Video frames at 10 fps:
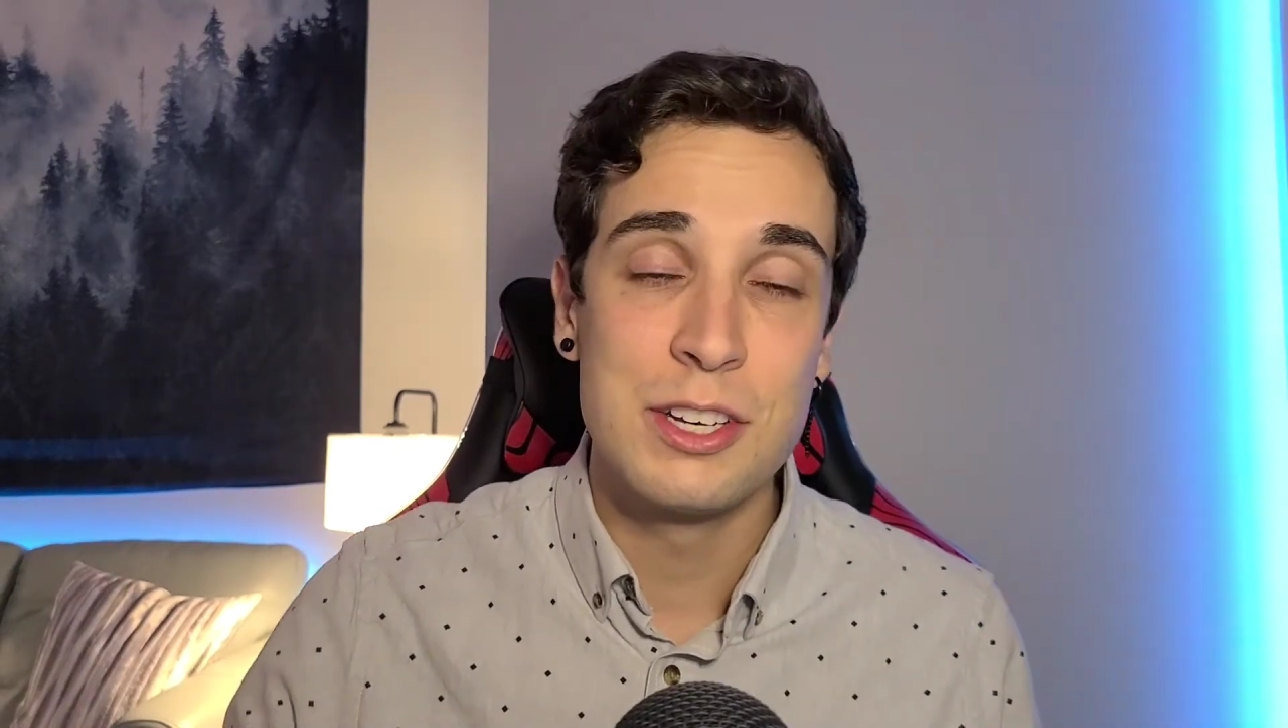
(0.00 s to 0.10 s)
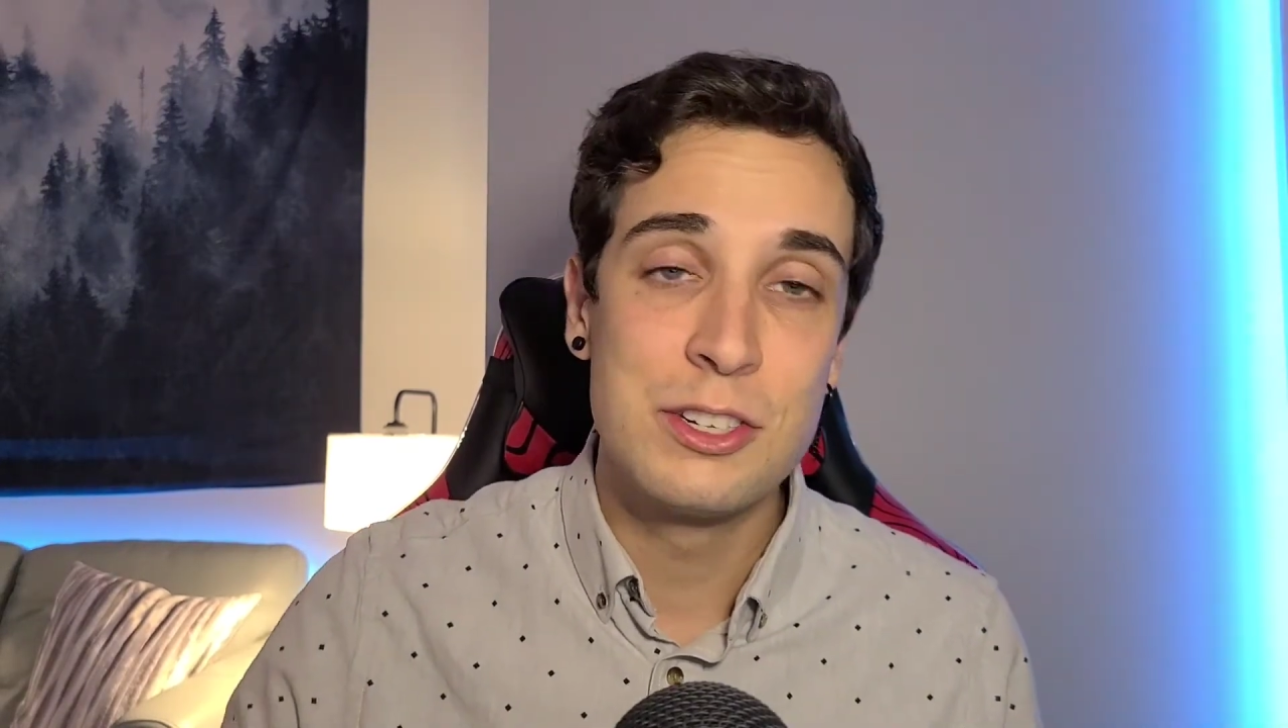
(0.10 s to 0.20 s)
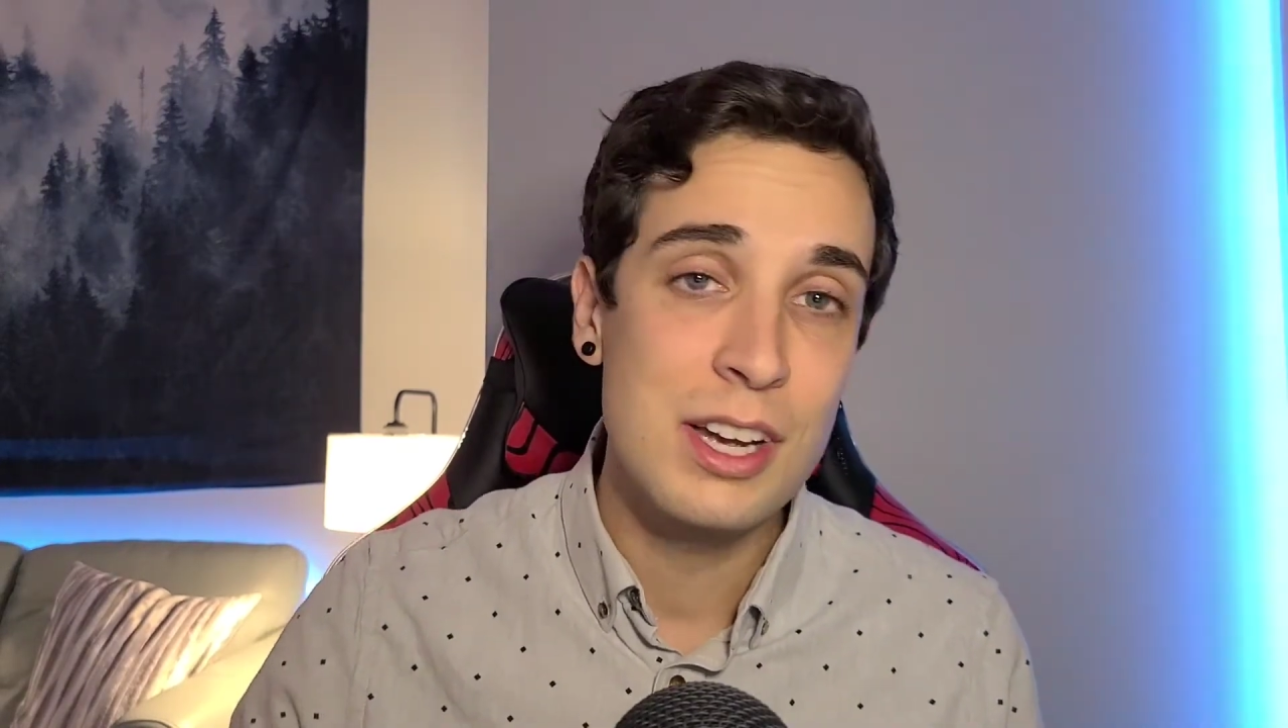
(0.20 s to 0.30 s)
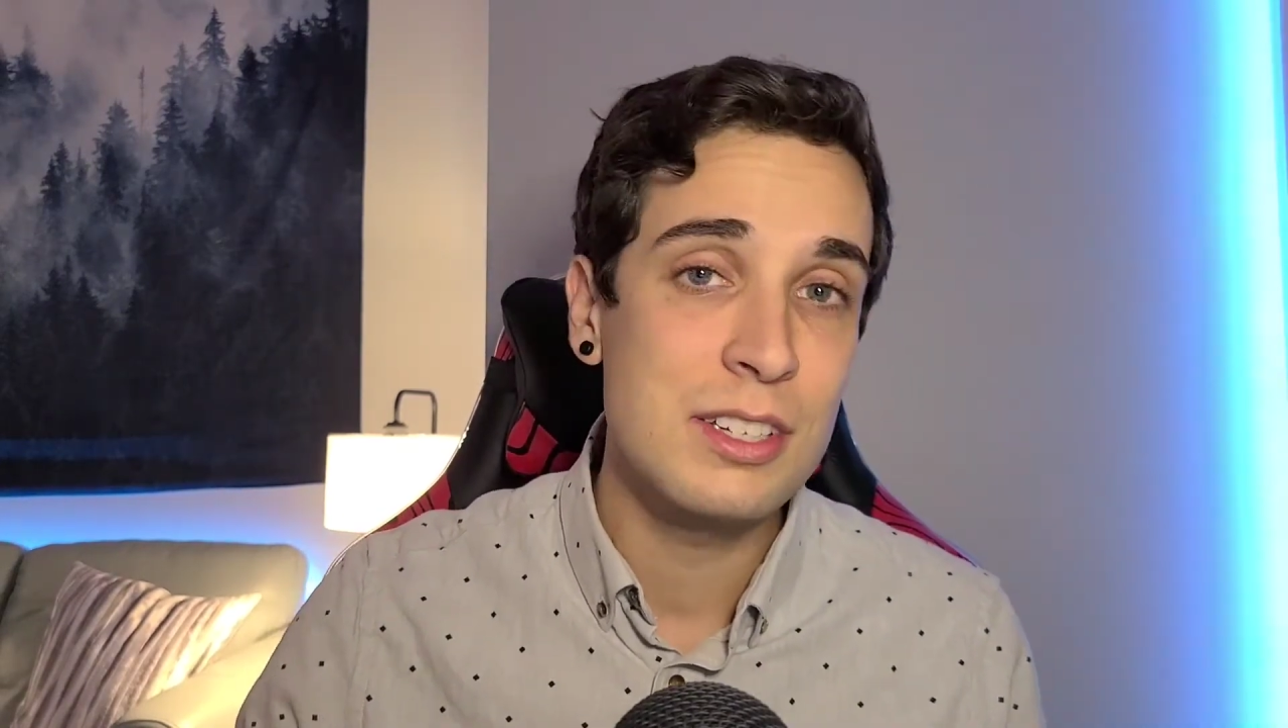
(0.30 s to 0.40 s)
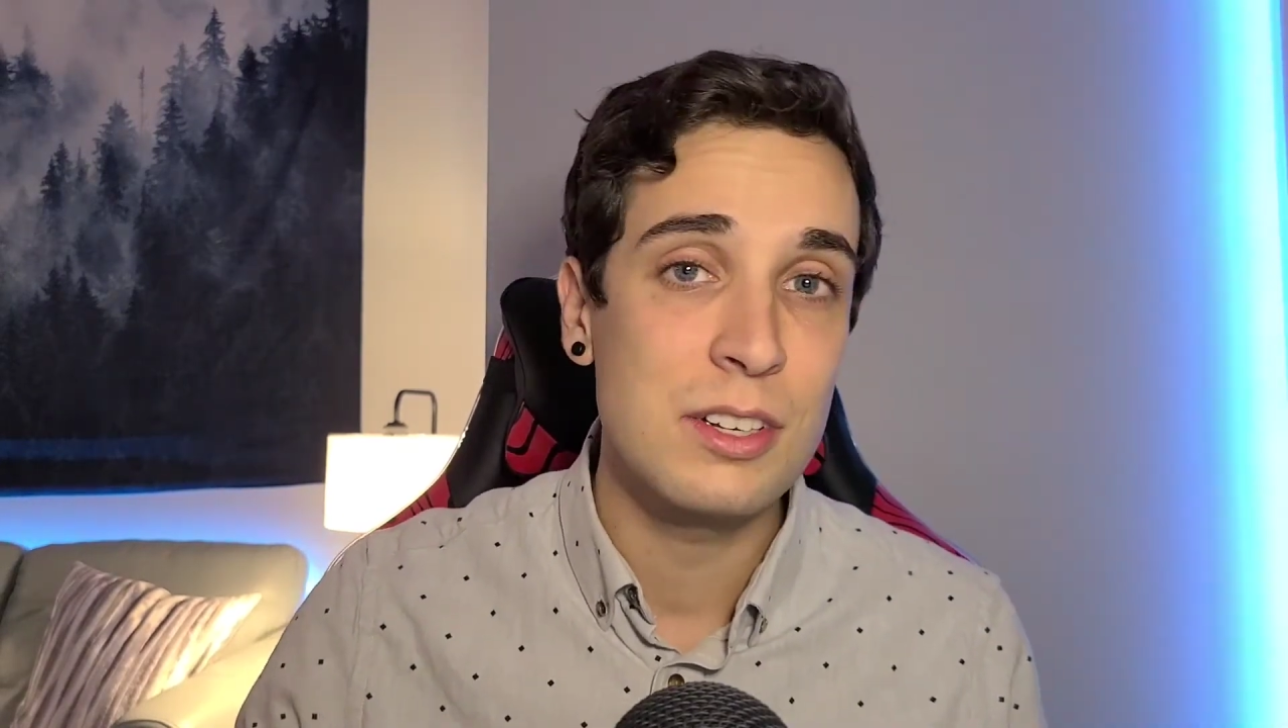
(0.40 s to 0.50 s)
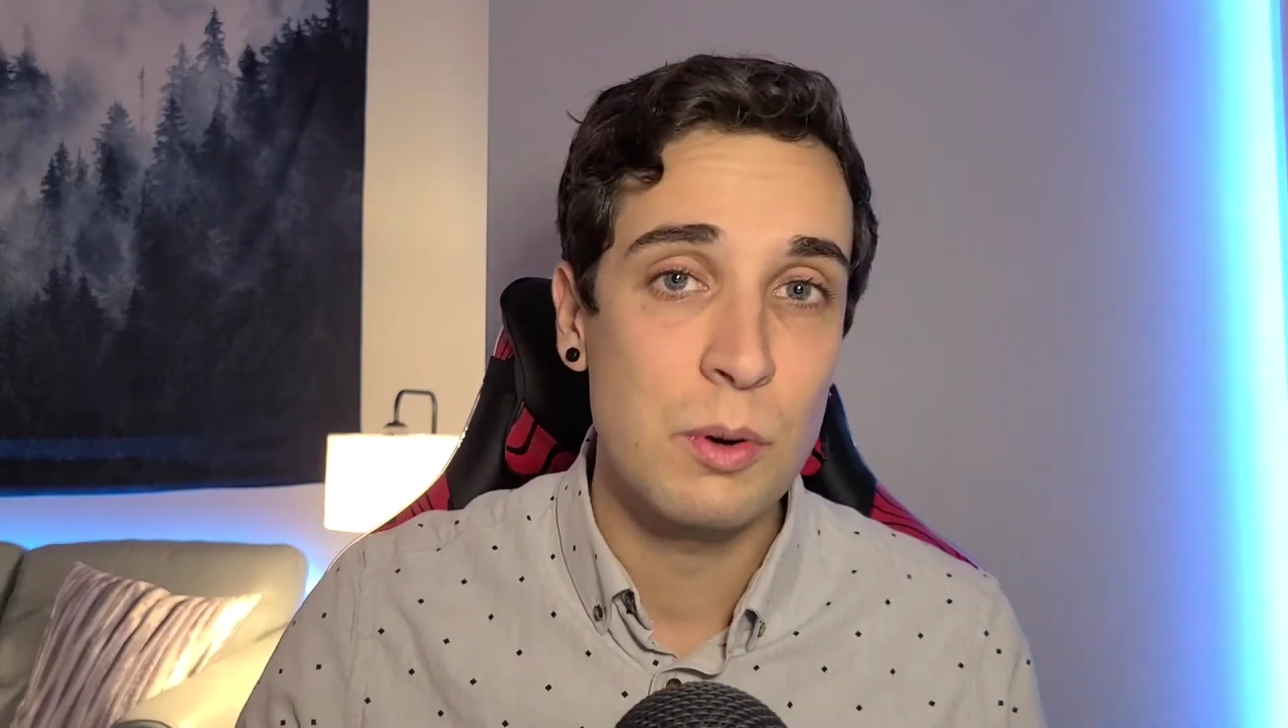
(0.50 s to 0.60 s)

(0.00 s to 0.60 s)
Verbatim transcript: just to